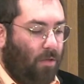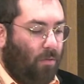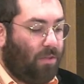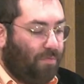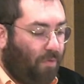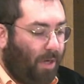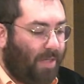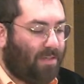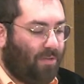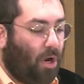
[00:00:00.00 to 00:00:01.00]
with the
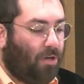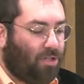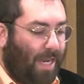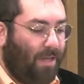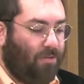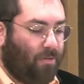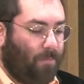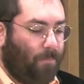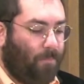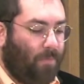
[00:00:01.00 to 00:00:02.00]
voice of an archangel
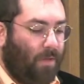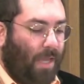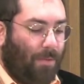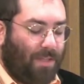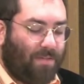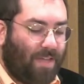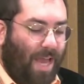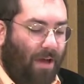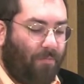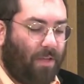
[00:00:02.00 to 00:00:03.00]
and with the
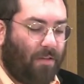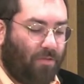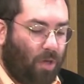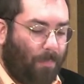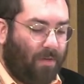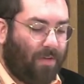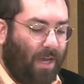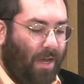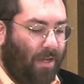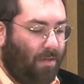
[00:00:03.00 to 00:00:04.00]
sound of the trumpet of
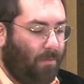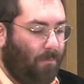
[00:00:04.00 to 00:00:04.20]
God.